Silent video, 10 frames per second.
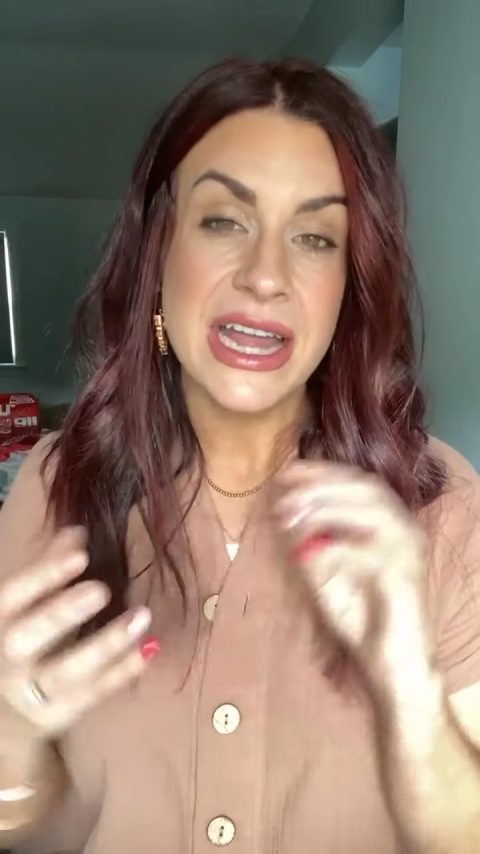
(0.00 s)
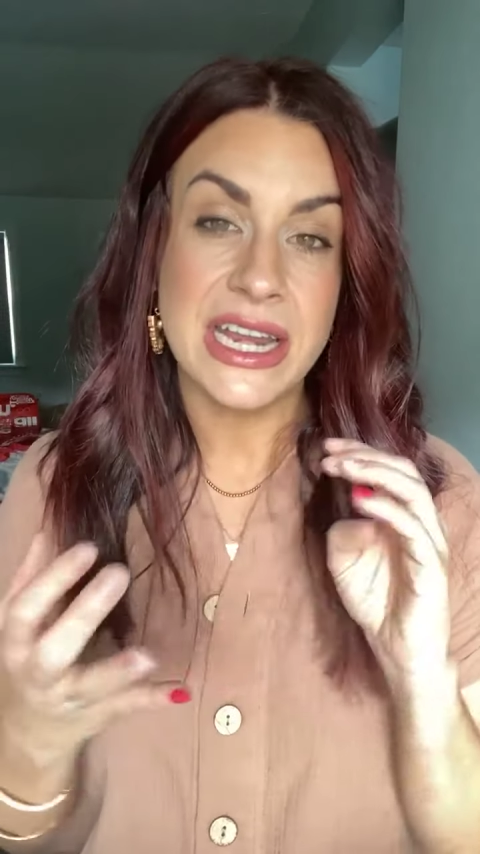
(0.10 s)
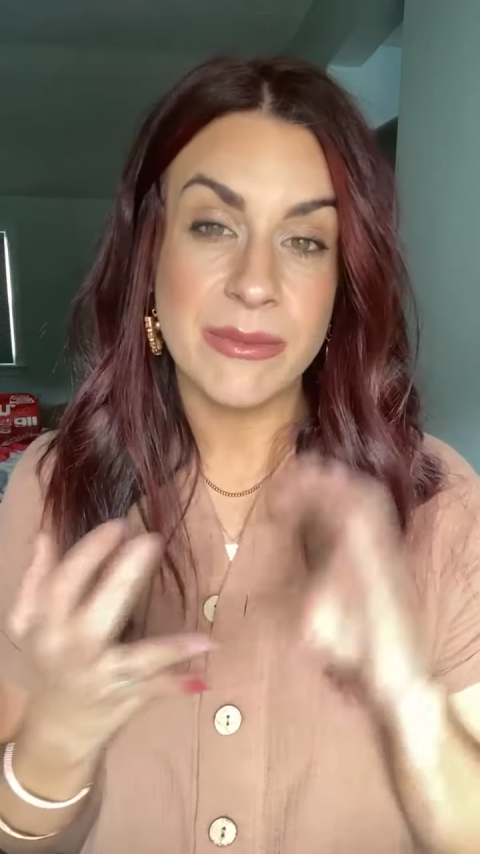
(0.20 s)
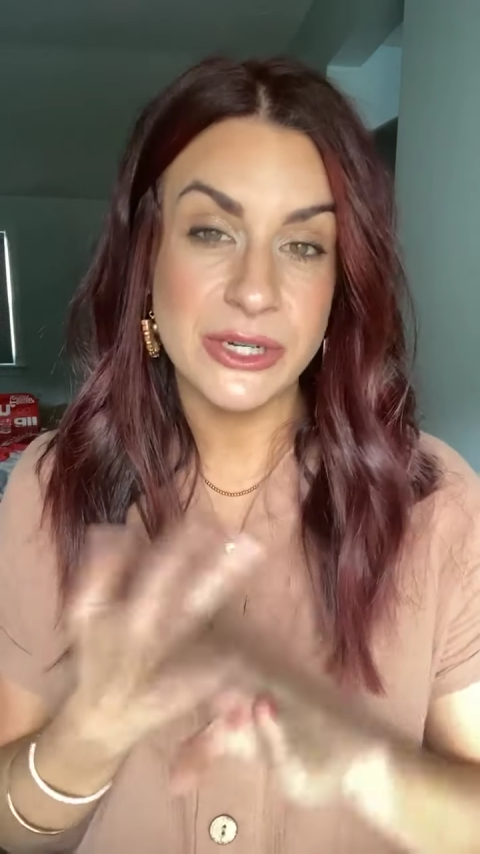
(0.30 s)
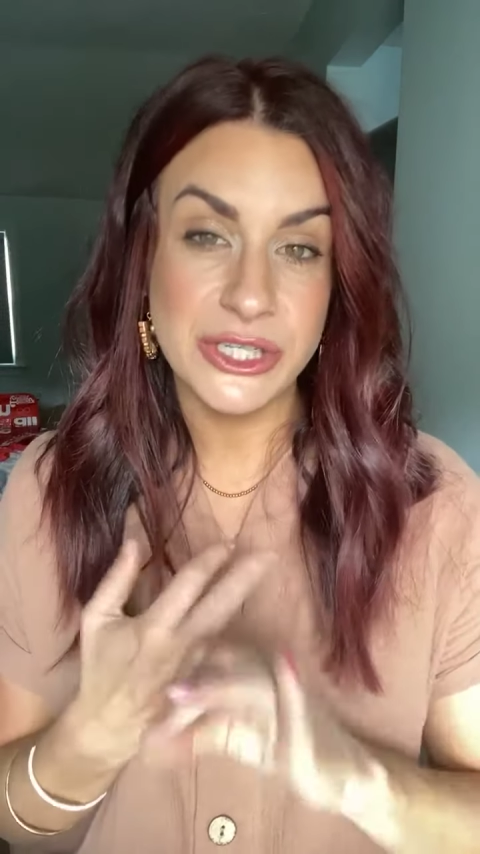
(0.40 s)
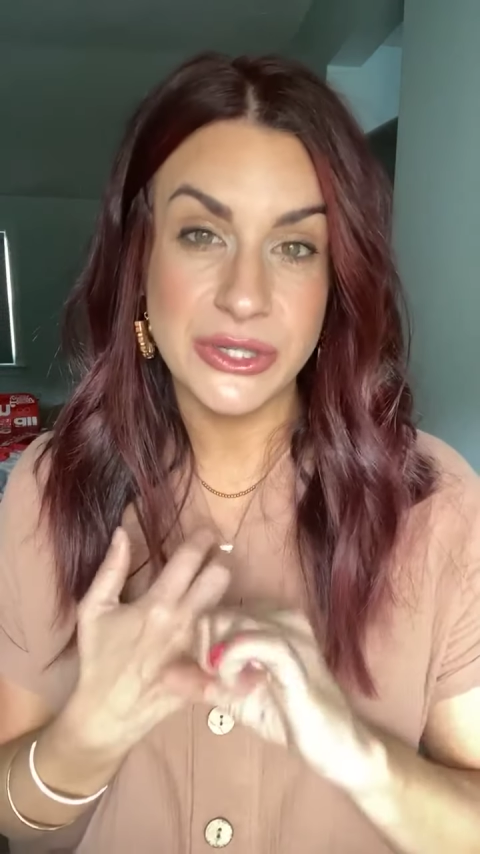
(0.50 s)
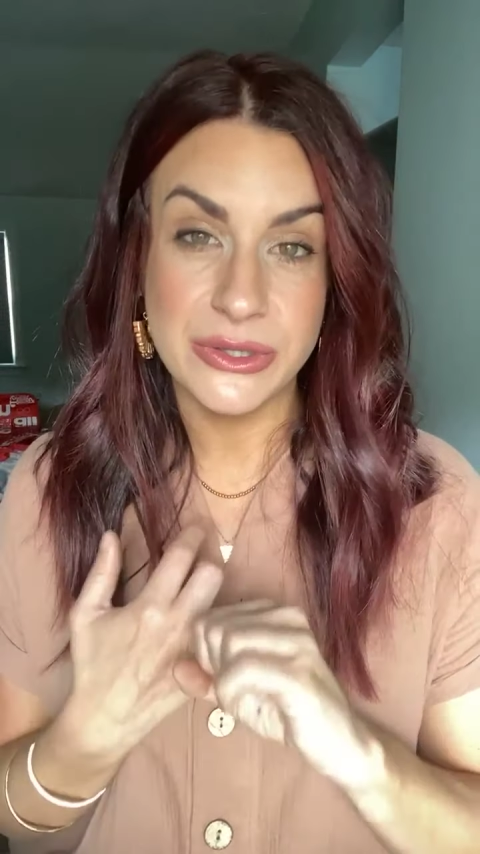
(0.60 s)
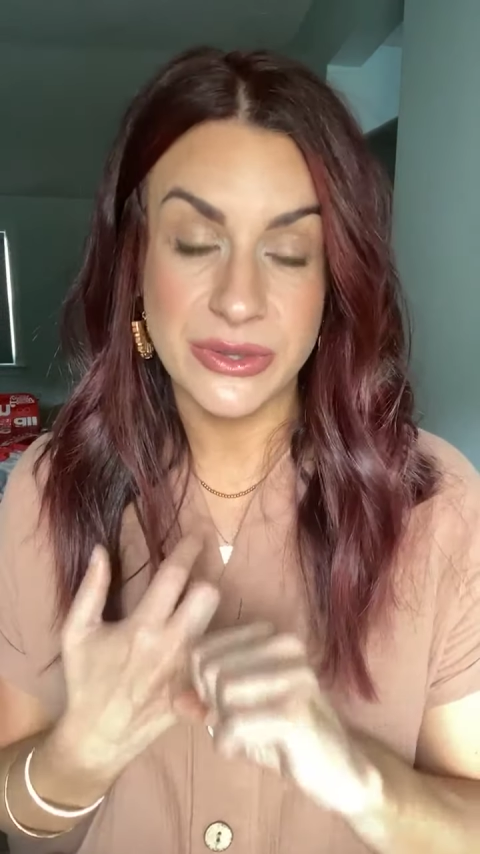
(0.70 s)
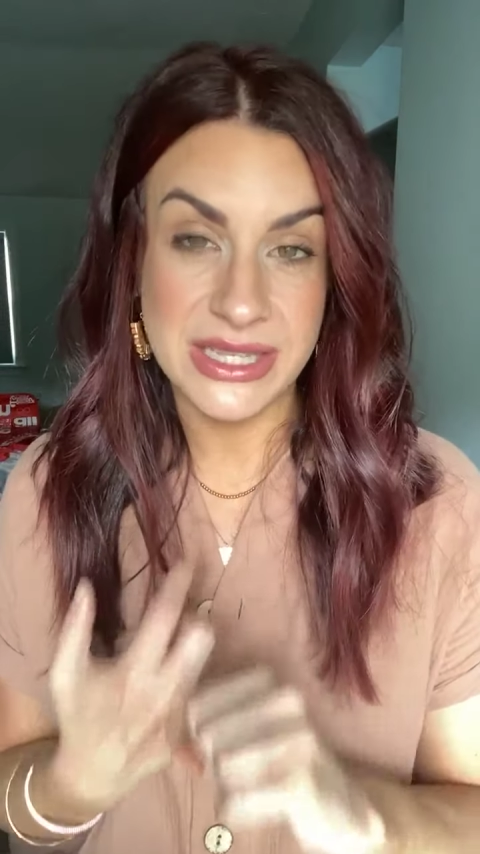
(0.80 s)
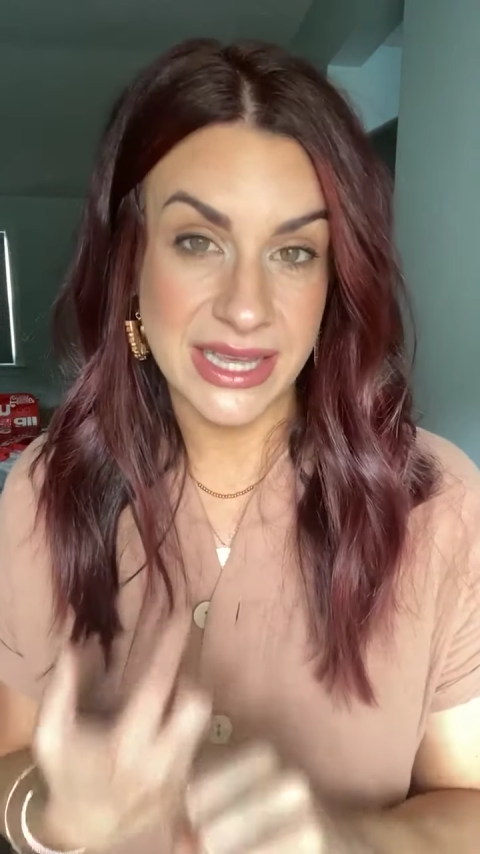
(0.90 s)
Number two,
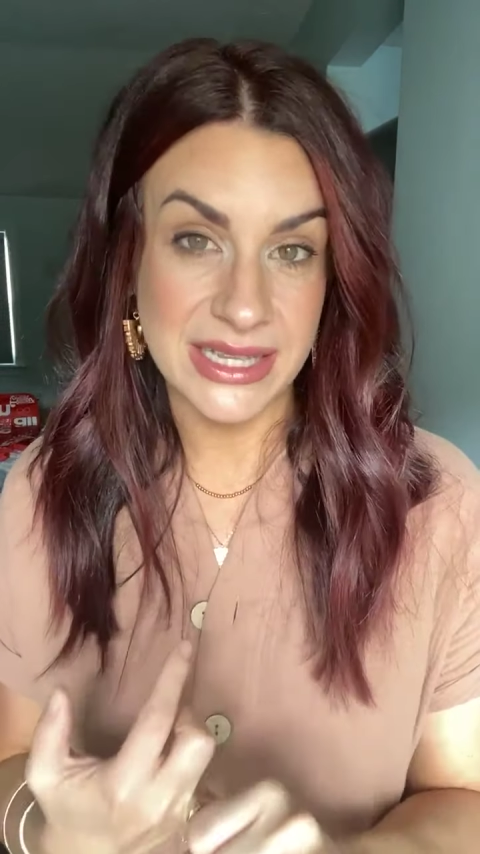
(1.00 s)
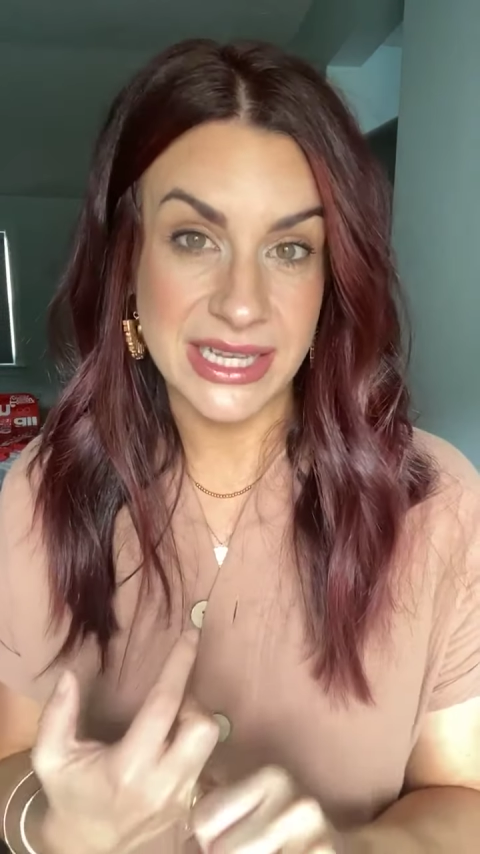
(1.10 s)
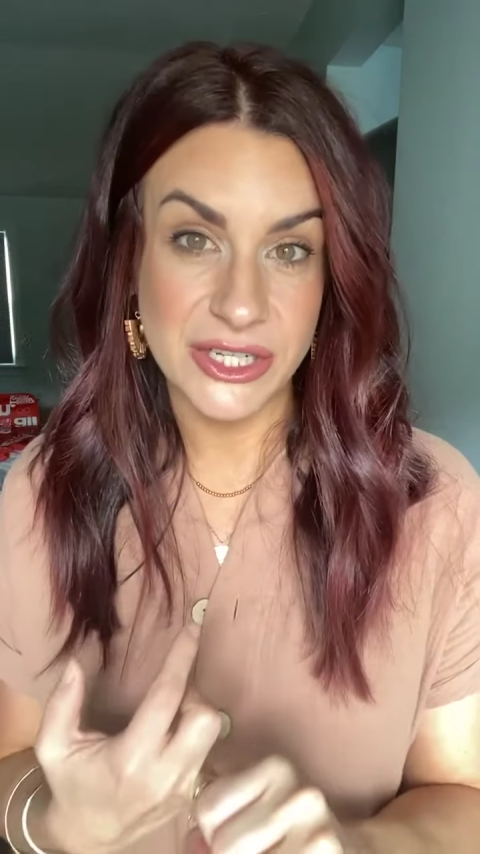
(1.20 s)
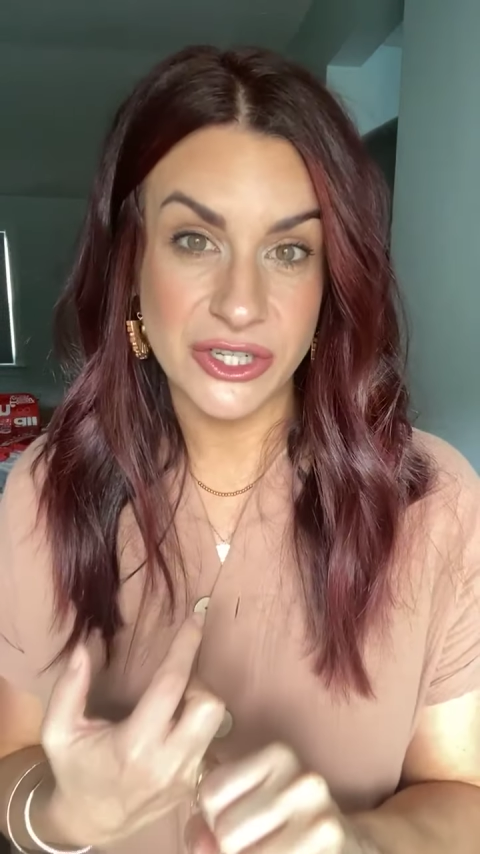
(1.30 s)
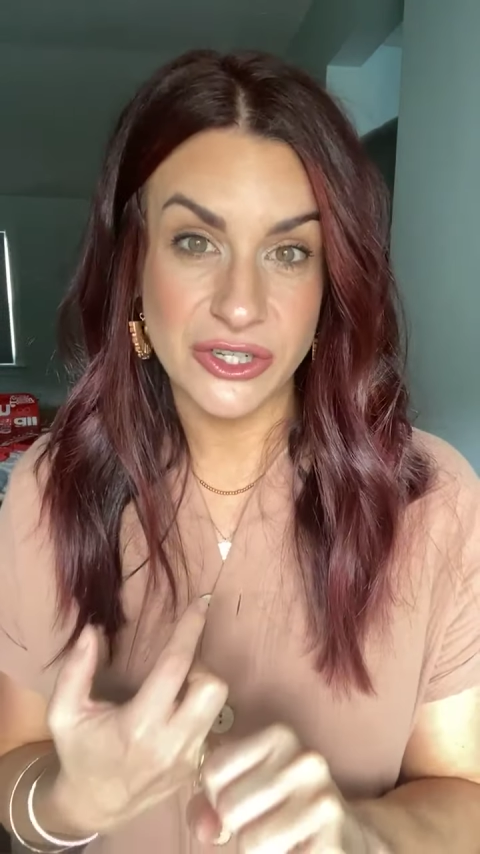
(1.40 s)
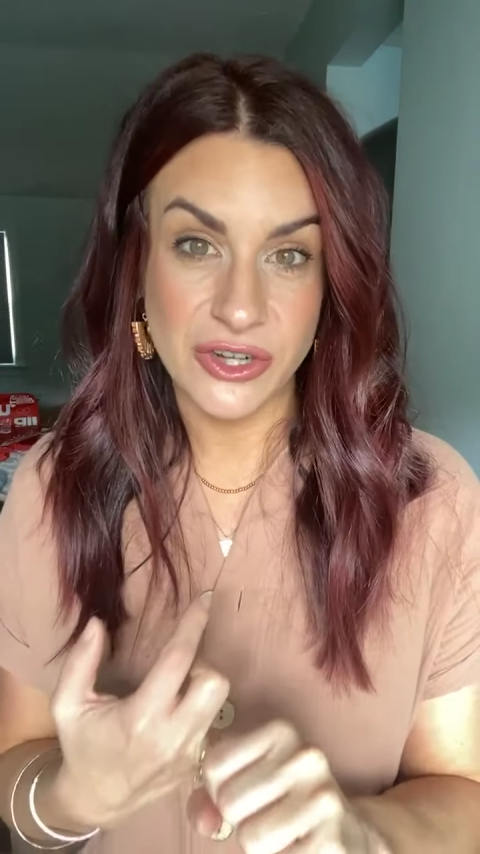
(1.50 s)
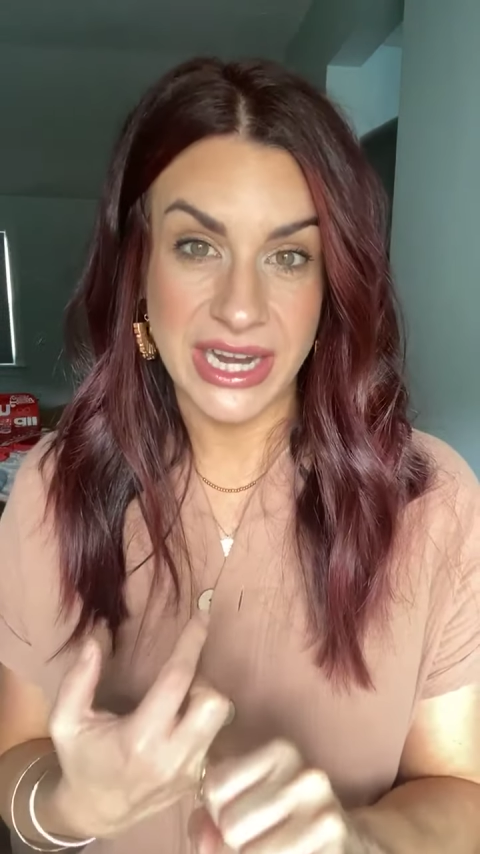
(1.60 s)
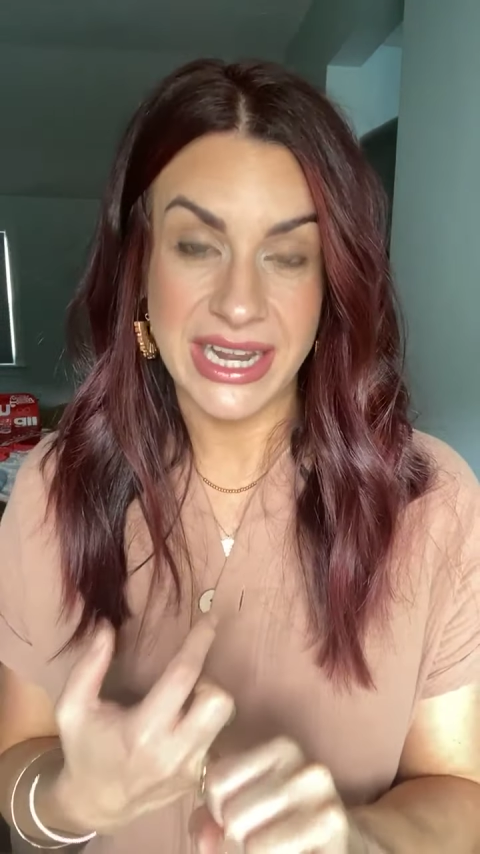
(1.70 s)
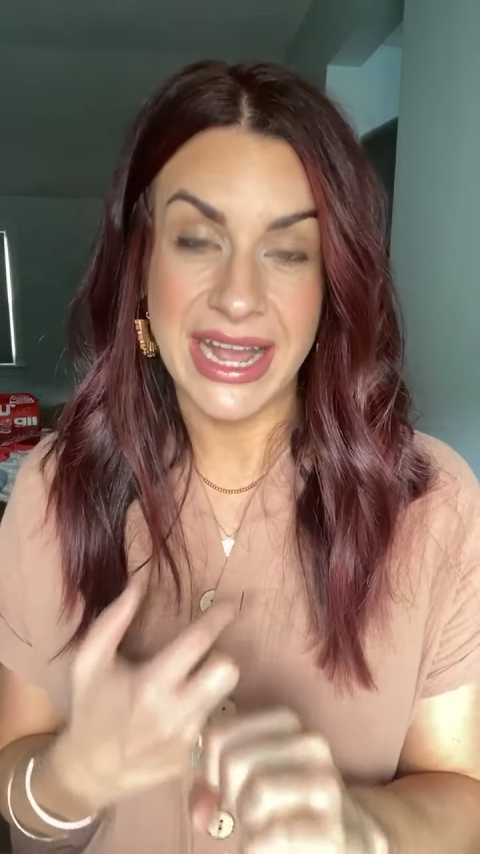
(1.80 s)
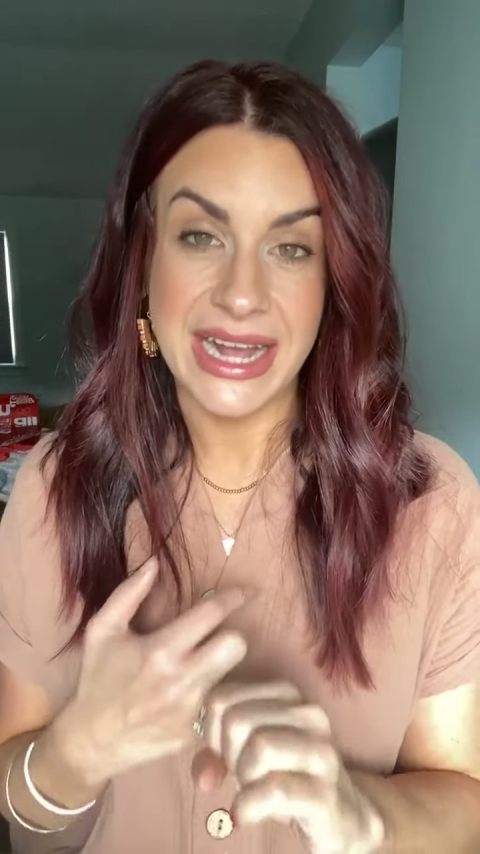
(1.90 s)
do the Senegence training